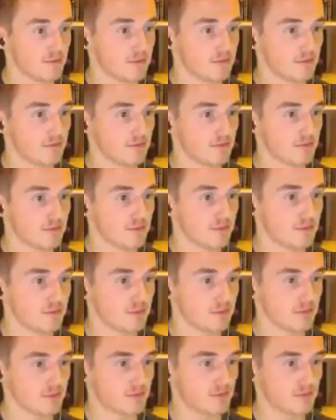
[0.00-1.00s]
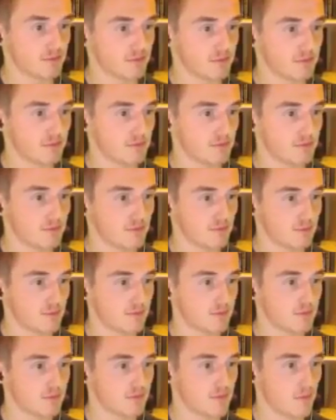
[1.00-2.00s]

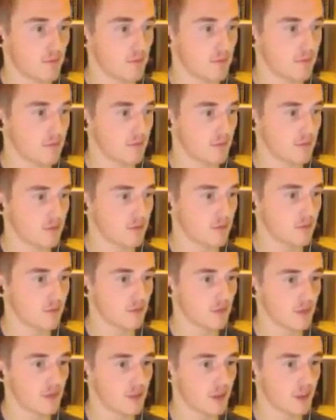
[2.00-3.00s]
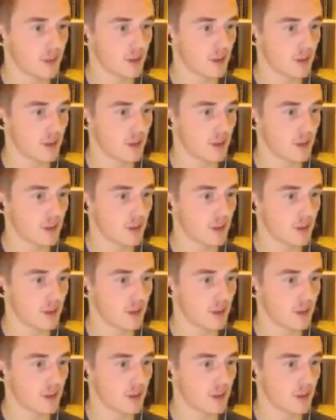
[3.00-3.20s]
(silence)